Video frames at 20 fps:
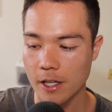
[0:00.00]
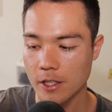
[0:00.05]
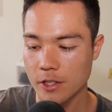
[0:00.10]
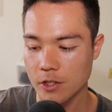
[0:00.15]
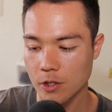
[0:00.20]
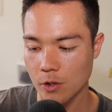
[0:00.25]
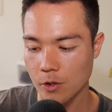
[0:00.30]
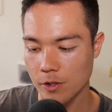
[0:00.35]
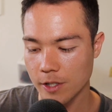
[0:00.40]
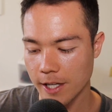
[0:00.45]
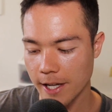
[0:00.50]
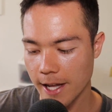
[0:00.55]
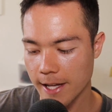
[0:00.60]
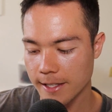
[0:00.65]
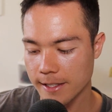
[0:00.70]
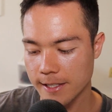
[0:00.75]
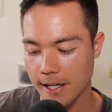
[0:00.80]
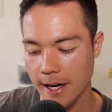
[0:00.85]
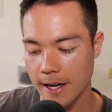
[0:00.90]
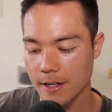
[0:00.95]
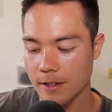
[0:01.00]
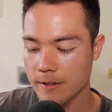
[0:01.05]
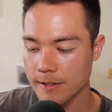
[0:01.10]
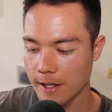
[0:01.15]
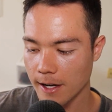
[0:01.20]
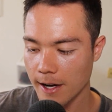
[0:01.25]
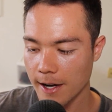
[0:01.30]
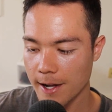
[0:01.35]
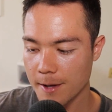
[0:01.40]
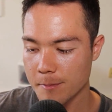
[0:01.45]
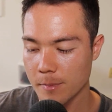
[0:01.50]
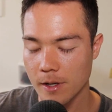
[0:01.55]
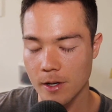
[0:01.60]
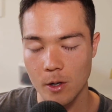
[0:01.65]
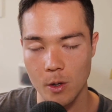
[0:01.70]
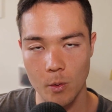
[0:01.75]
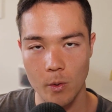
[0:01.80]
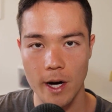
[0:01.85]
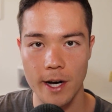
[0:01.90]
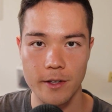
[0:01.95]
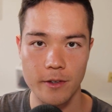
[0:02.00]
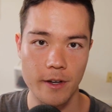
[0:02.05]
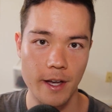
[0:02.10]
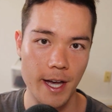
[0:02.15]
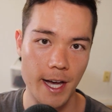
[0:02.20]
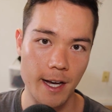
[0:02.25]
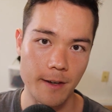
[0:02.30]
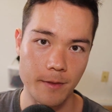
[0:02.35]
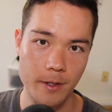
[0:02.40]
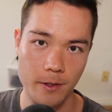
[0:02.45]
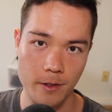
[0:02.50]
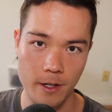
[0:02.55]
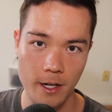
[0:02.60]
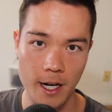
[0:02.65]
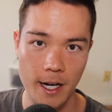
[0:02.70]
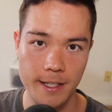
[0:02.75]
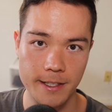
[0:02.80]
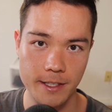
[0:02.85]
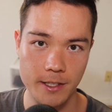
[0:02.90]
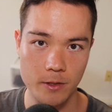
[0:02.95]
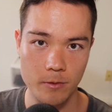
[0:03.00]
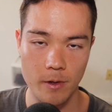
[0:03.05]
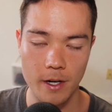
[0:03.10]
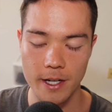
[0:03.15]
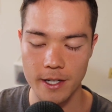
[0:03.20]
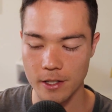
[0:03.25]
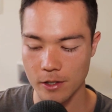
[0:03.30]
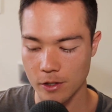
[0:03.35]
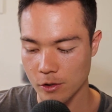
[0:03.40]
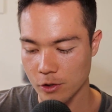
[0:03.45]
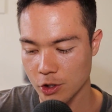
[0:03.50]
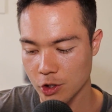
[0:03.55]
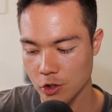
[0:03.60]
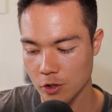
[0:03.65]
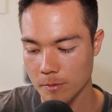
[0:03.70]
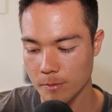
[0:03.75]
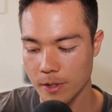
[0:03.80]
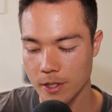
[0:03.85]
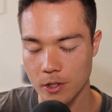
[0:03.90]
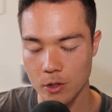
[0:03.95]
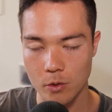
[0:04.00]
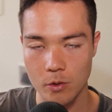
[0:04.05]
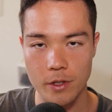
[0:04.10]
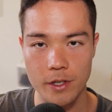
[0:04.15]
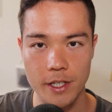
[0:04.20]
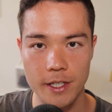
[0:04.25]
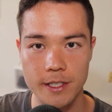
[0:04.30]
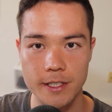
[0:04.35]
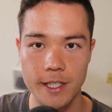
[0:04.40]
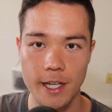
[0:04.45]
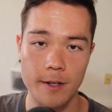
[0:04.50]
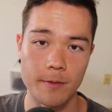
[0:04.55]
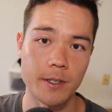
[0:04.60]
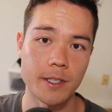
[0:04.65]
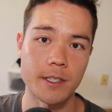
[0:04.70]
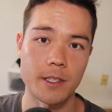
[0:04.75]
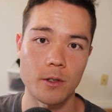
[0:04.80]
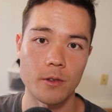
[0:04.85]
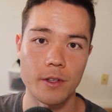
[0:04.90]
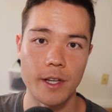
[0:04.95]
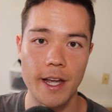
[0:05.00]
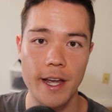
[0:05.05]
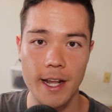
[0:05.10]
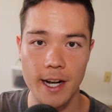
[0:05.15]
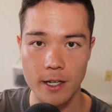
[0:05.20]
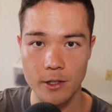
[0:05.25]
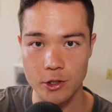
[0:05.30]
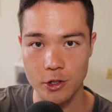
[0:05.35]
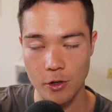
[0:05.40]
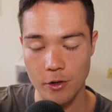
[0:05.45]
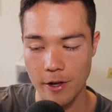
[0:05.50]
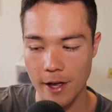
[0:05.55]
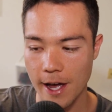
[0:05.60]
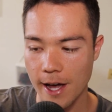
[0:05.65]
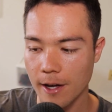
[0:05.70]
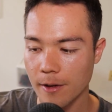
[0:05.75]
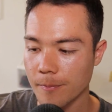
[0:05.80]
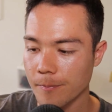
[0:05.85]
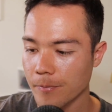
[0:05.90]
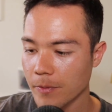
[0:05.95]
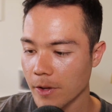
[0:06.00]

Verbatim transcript: So the entire time while you have your contest running, you should be doing this every single day and I'll show you how.